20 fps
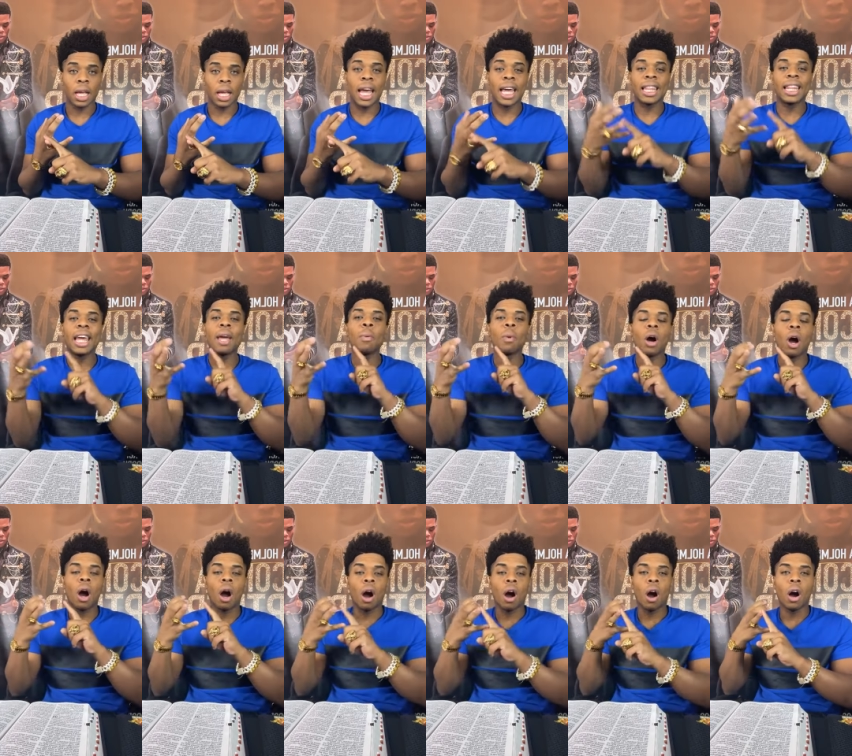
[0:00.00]
And they were
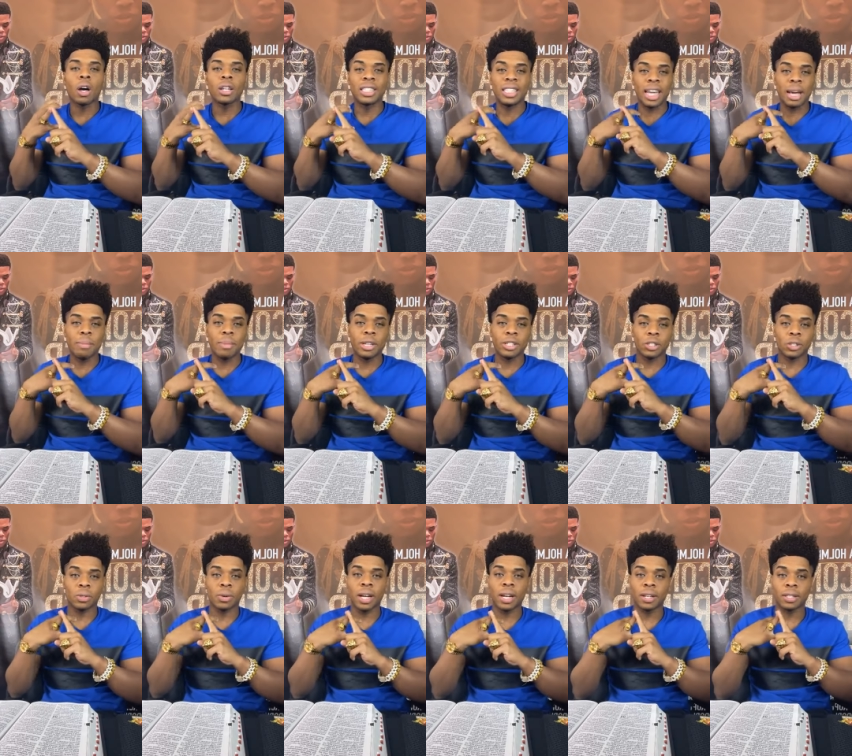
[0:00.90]
all
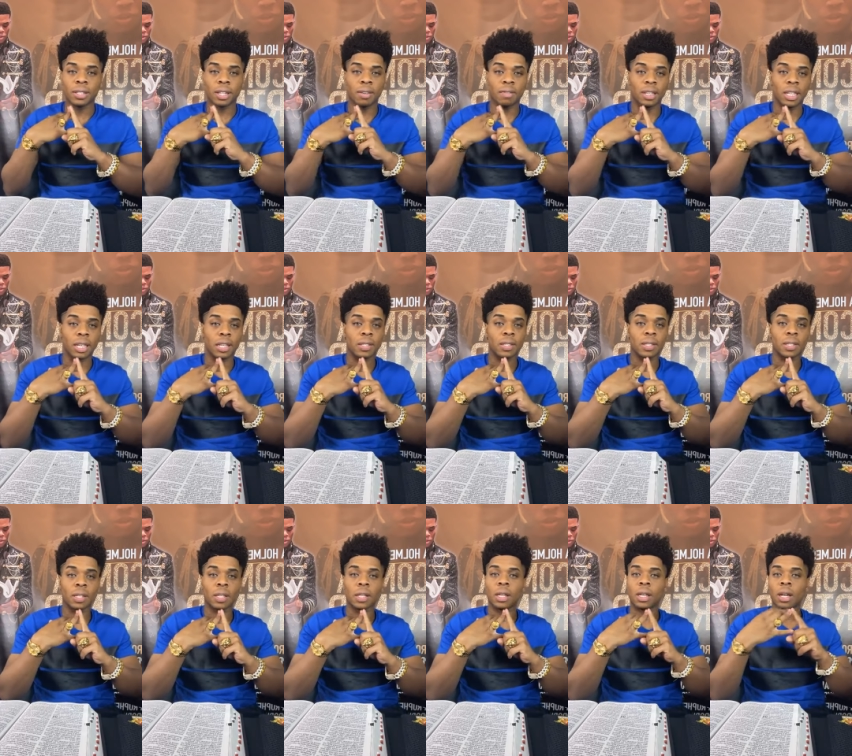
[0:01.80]
demonstrators of this.
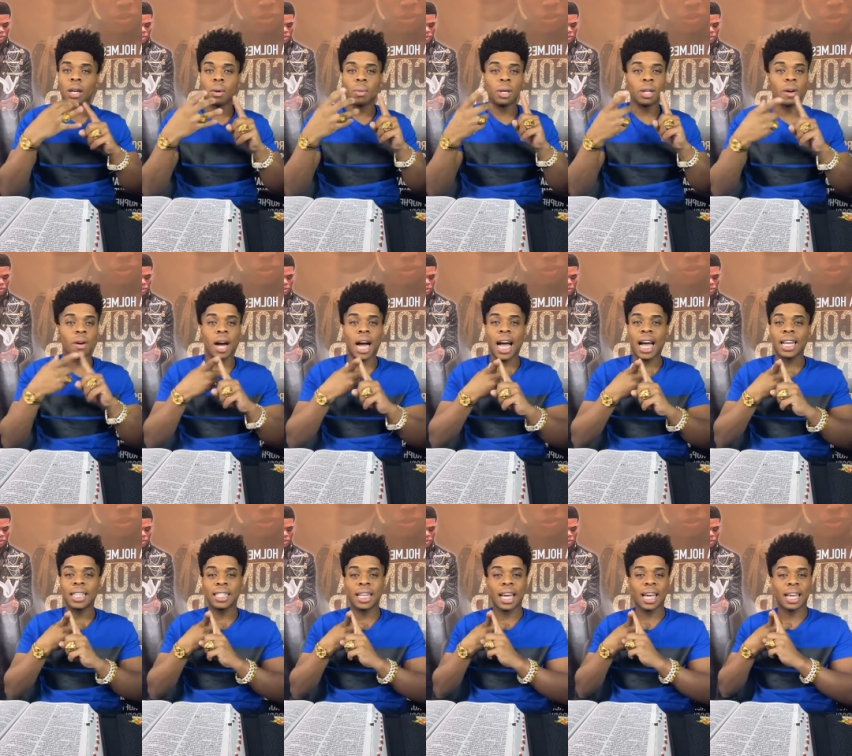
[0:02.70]
We know
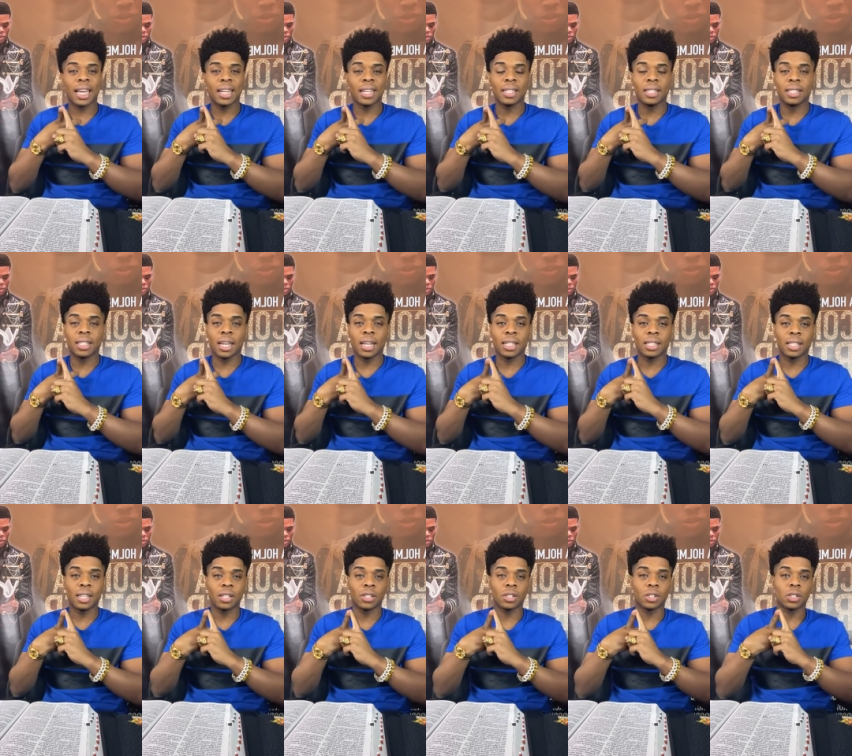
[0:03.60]
Isaac in
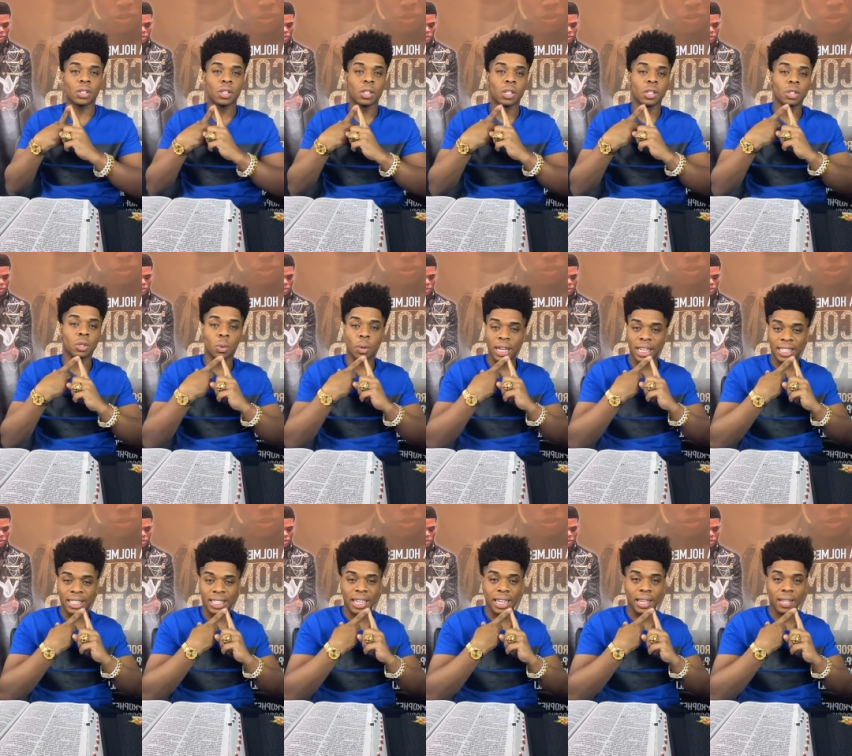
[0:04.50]
Genesis
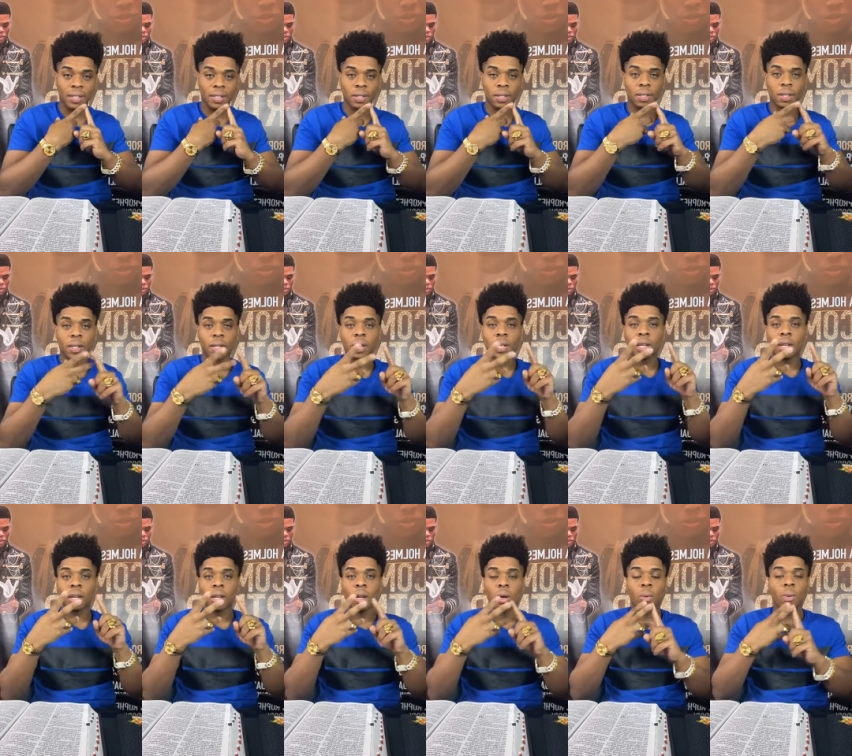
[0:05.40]
26.
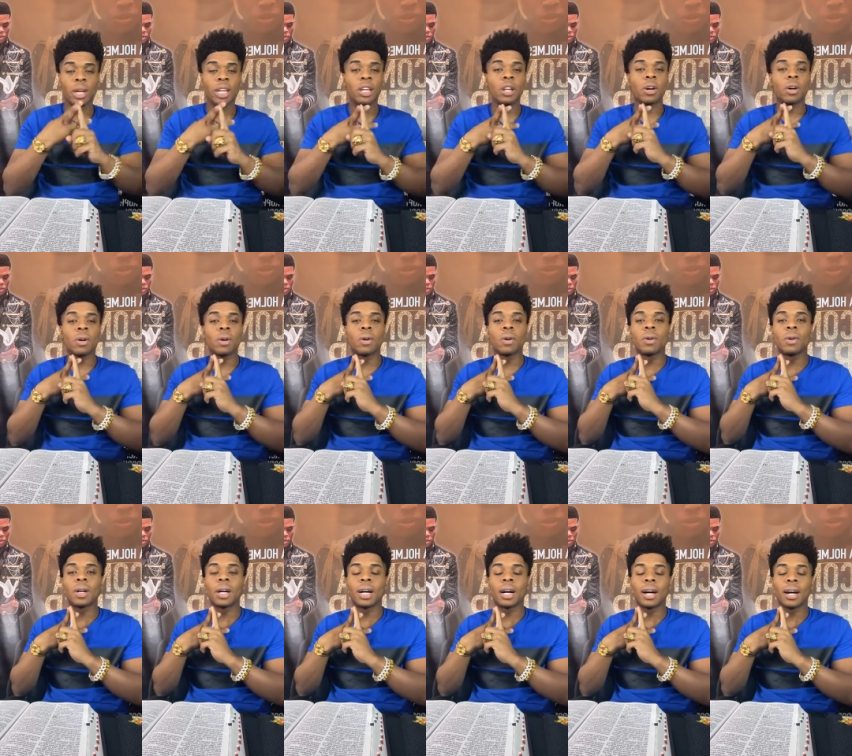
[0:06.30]
We
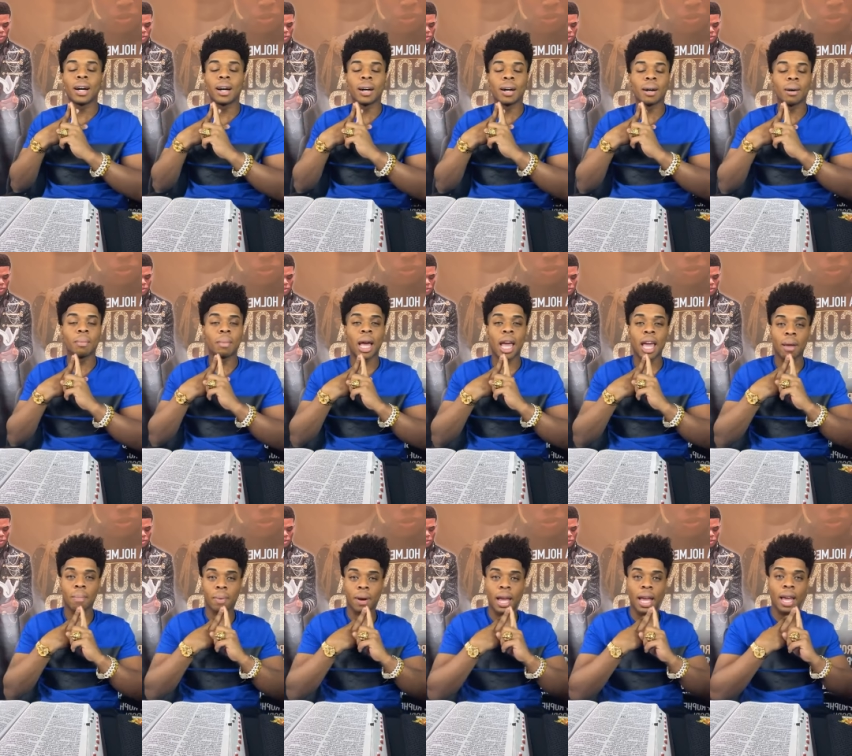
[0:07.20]
know um,
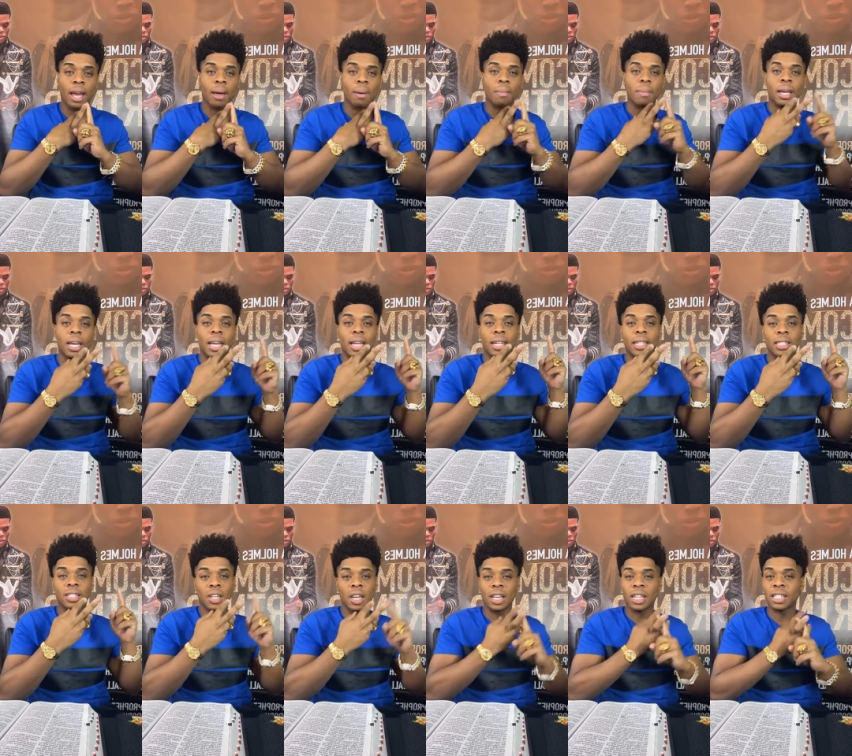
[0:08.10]
Abraham in
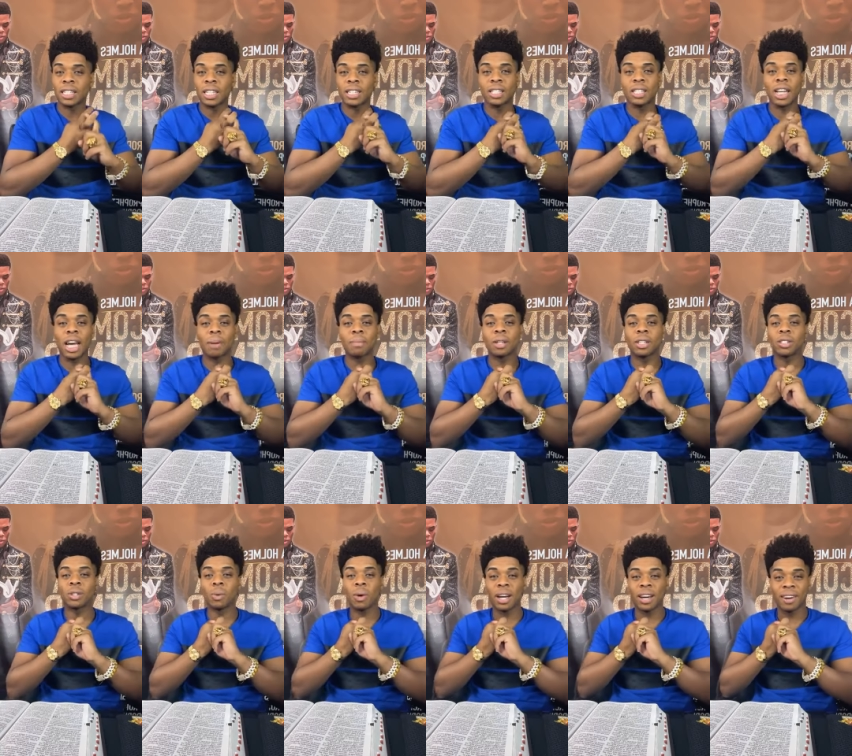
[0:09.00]
Genesis chapter
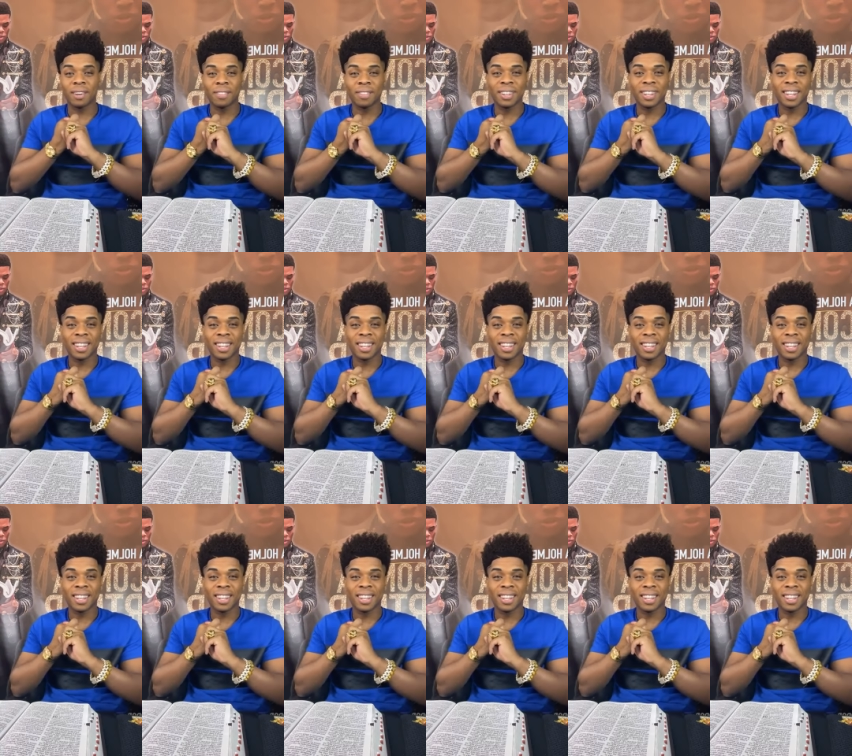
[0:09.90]
12.